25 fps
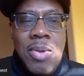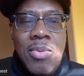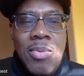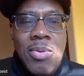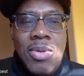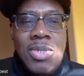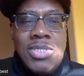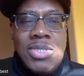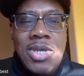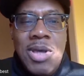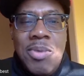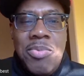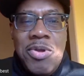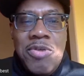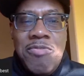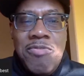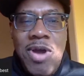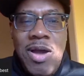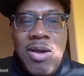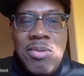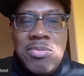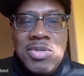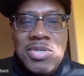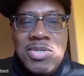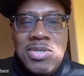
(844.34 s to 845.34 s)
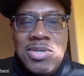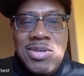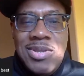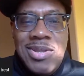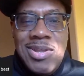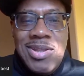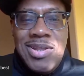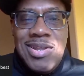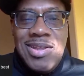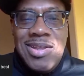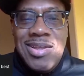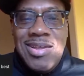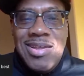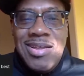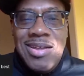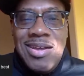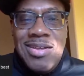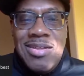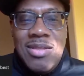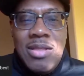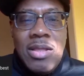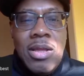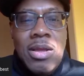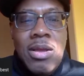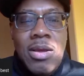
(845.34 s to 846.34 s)
What's up, Big Robinson?
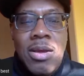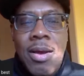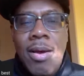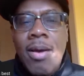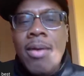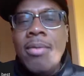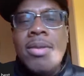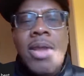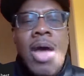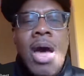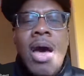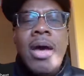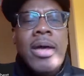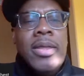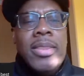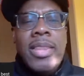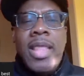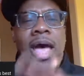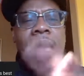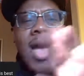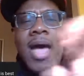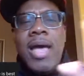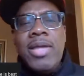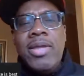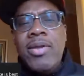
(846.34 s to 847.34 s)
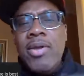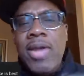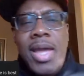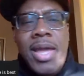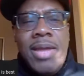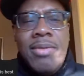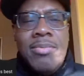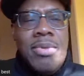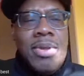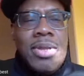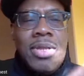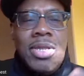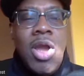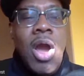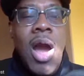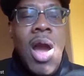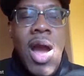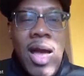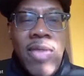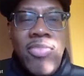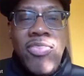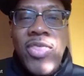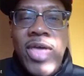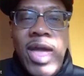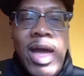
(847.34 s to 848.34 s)
Oh, no, you ain't, your
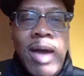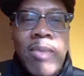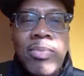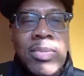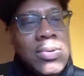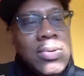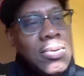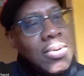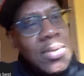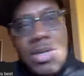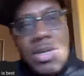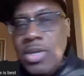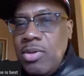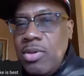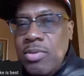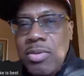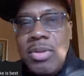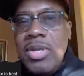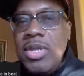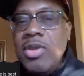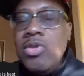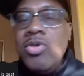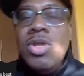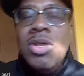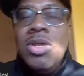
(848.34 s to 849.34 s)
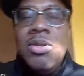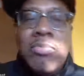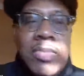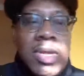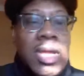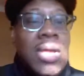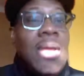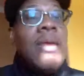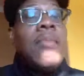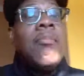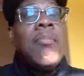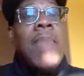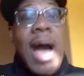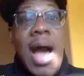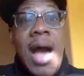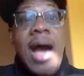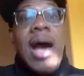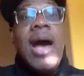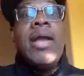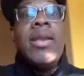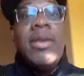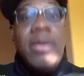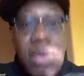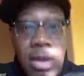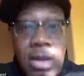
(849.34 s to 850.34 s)
Aunt Thelma, you need, my
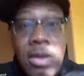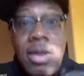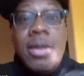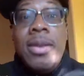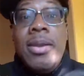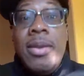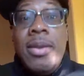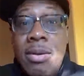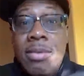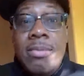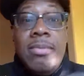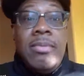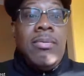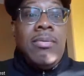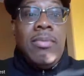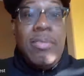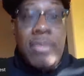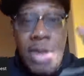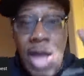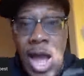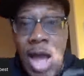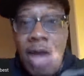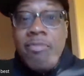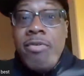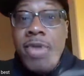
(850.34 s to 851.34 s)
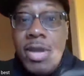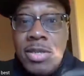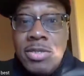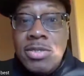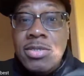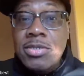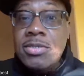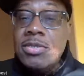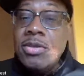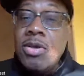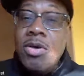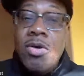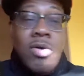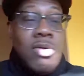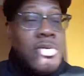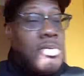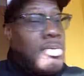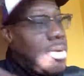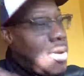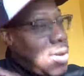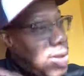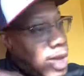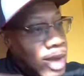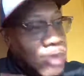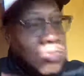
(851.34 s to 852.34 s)
Aunt Dut, God rest her
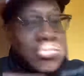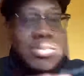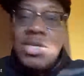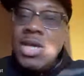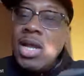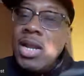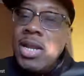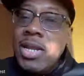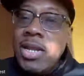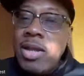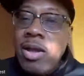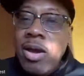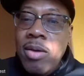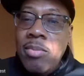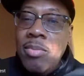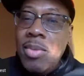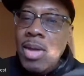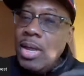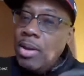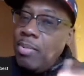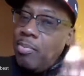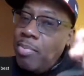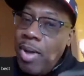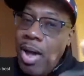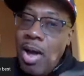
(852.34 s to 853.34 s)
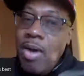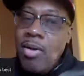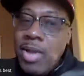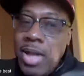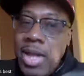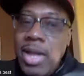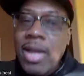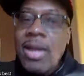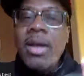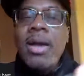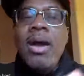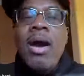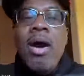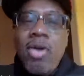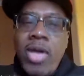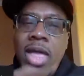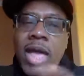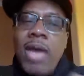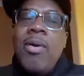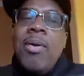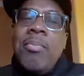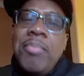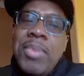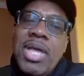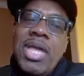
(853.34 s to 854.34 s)
soul, I'm telling y'all, man, pound cake.
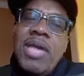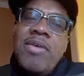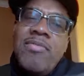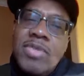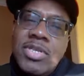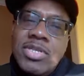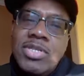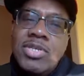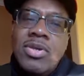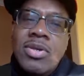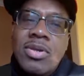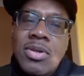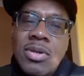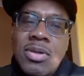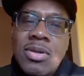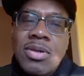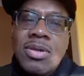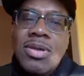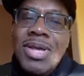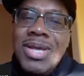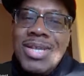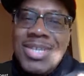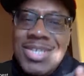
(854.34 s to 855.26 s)
Okay, well, I'm going to give it to you.